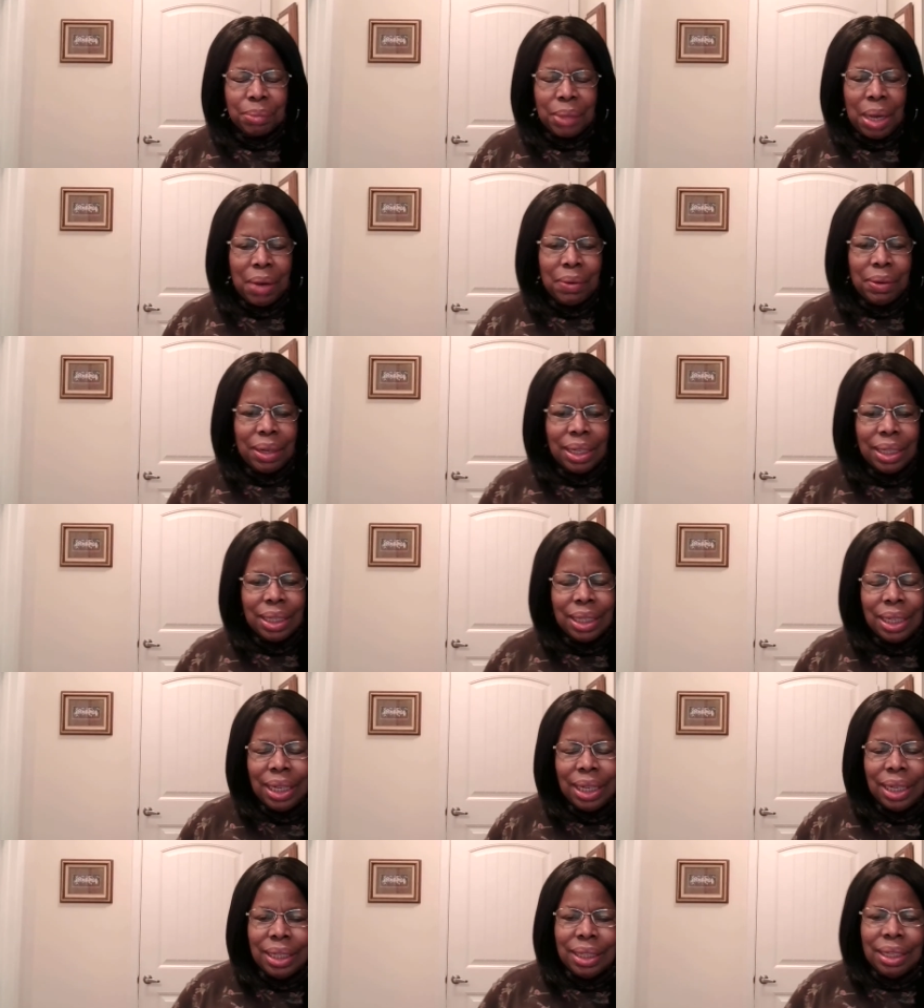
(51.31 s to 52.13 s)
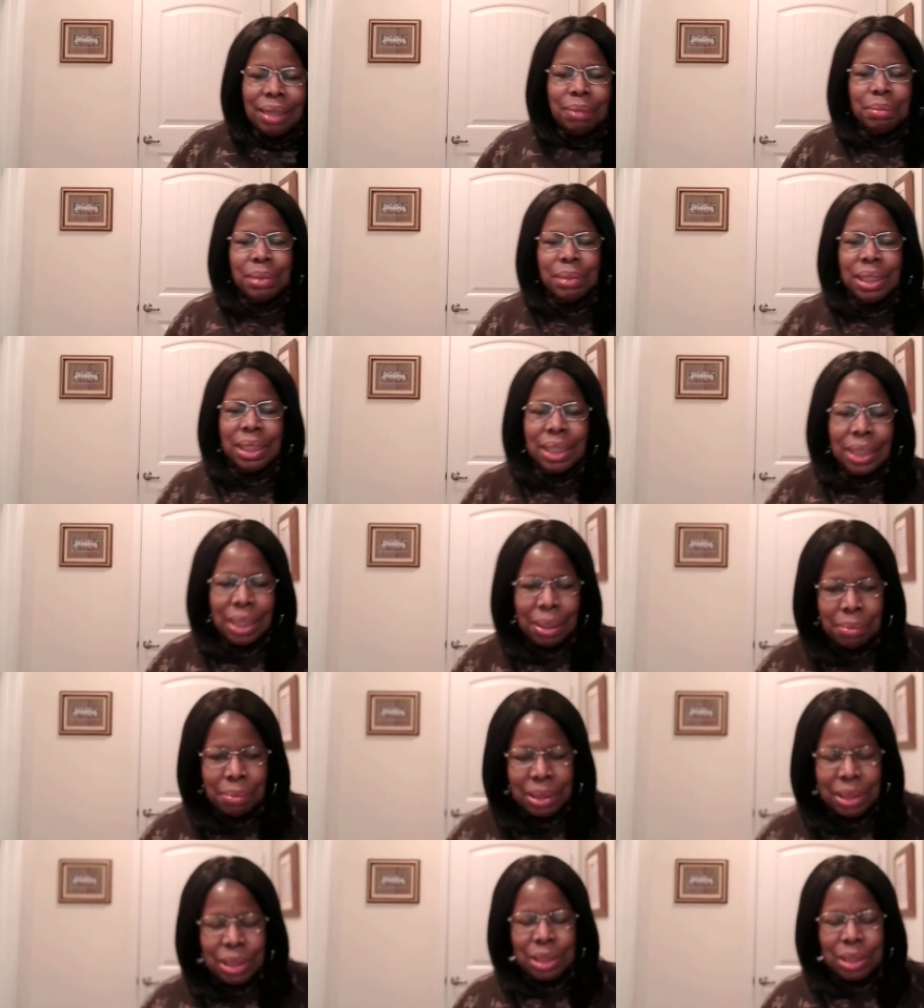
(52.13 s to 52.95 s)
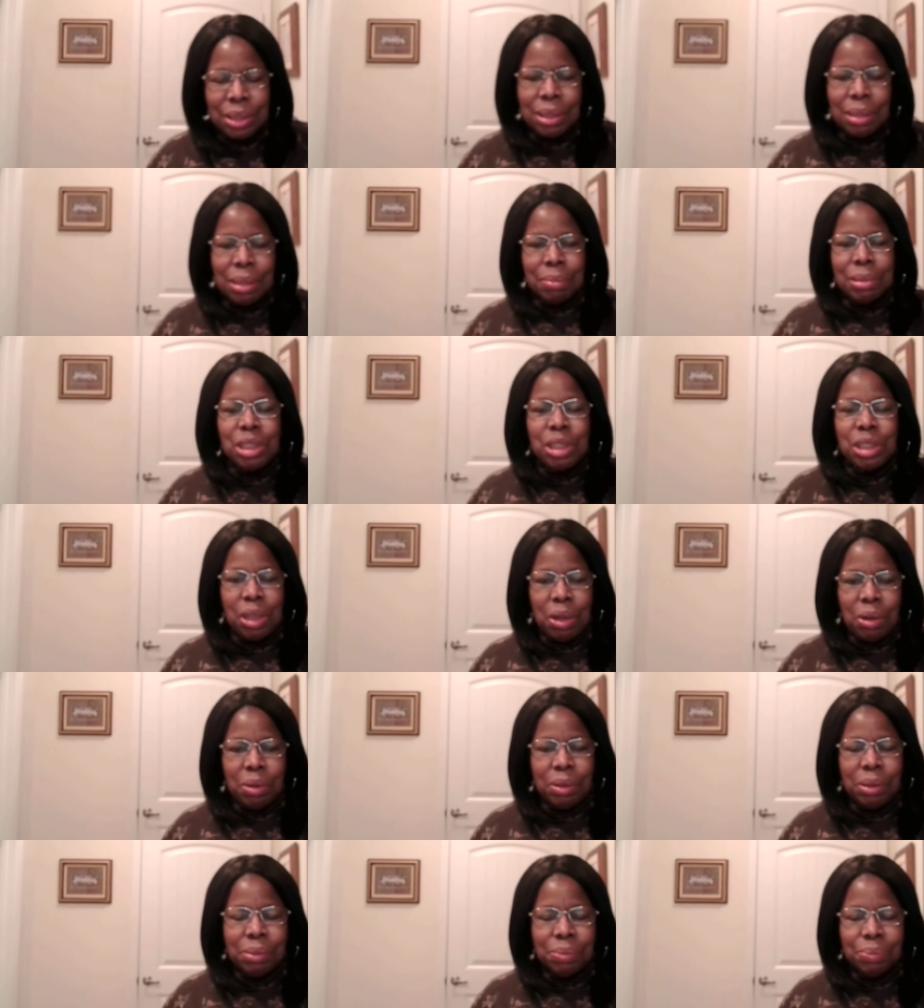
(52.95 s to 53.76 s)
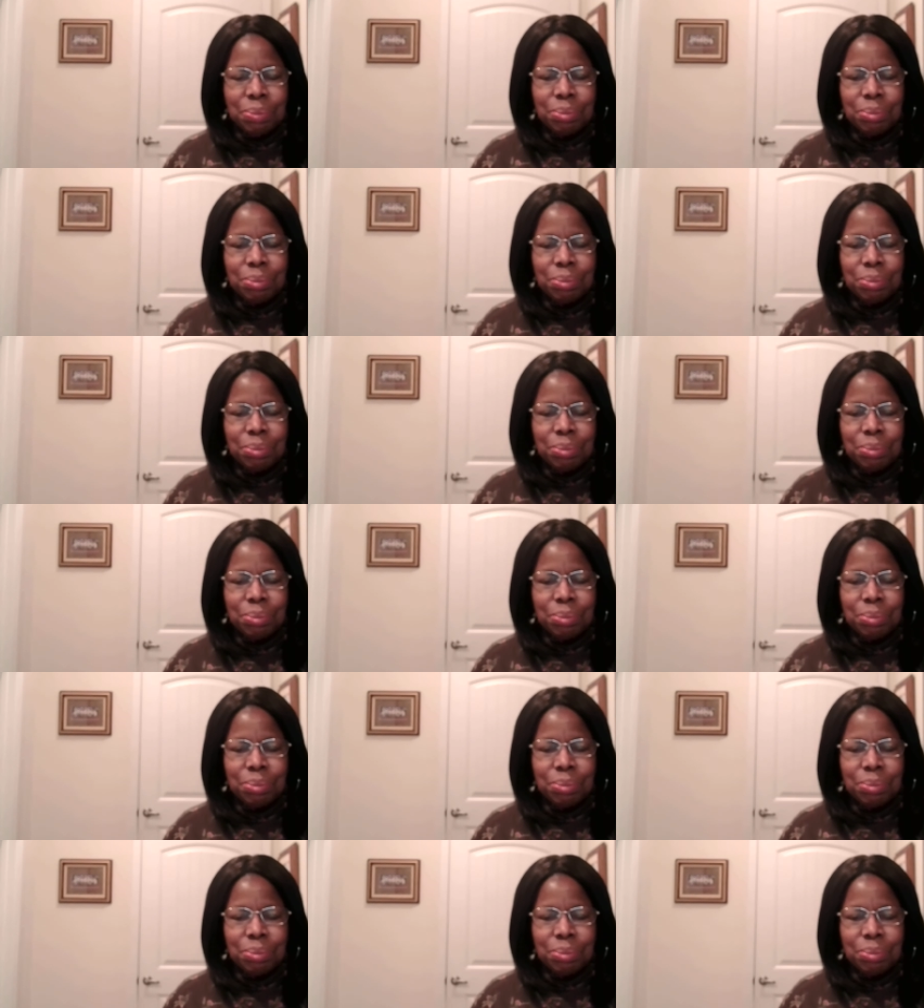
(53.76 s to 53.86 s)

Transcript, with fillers: All right, let me let me let me show you.